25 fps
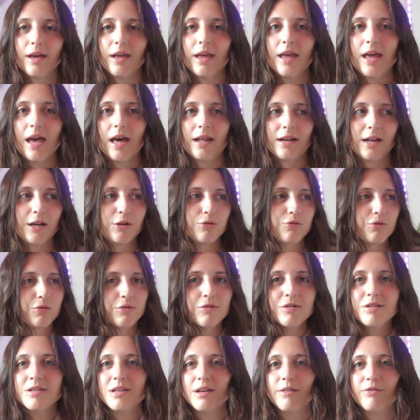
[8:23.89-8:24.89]
and I drew her
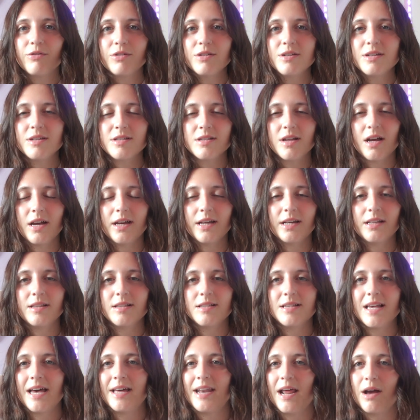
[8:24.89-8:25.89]
in different
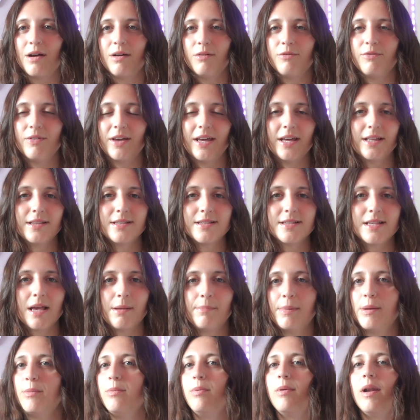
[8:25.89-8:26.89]
designs and outfits, and
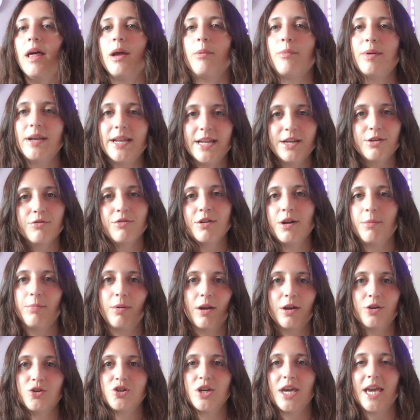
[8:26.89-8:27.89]
people were like, we need her in a
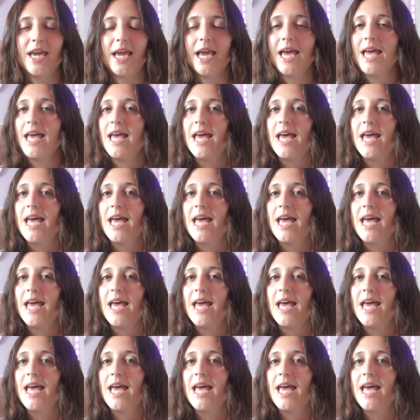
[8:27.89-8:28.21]
plushie.